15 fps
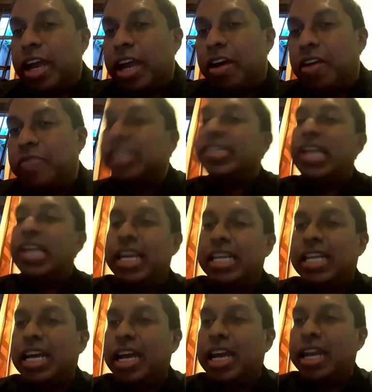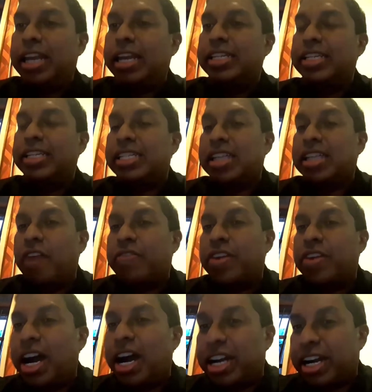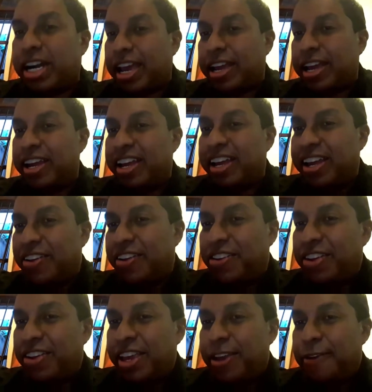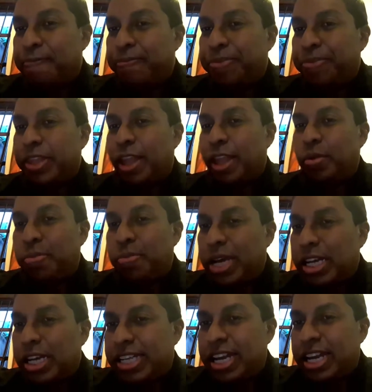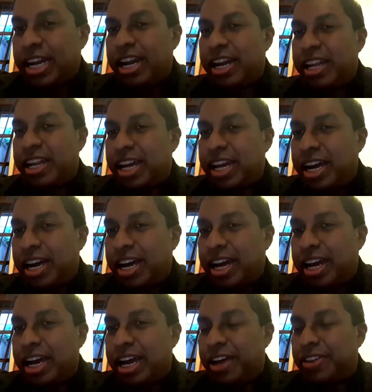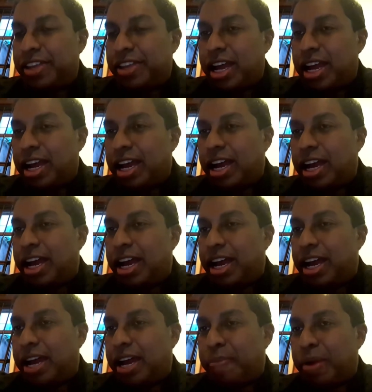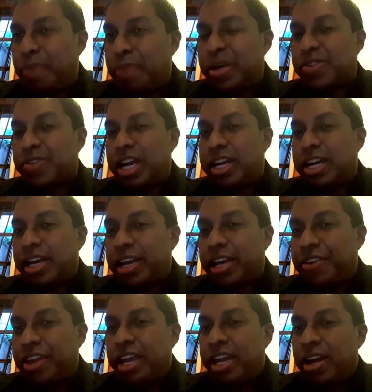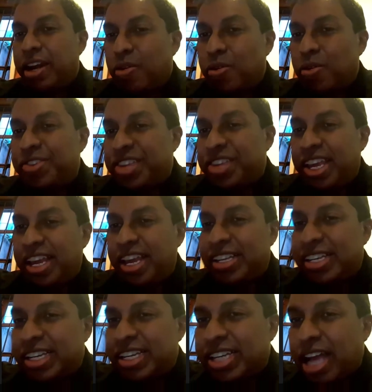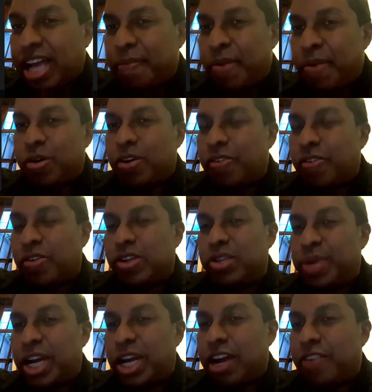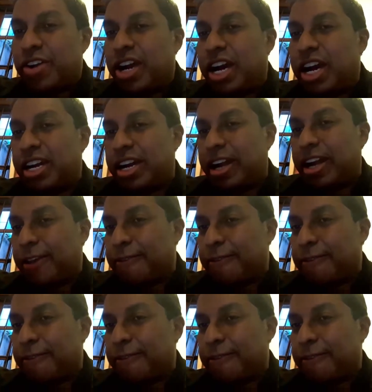We say he's just after a heart attack. Now the person, the perpetrator, knows he has just come out of hospital after a heart attack.